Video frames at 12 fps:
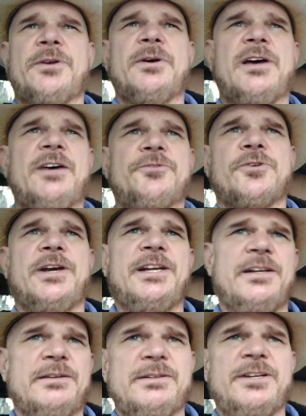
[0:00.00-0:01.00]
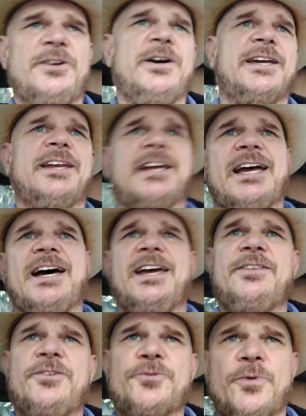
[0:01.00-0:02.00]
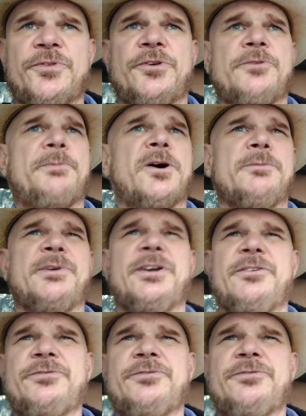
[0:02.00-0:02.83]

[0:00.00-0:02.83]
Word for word: Uh, I've trained, you know, I got a guy that's with the Department of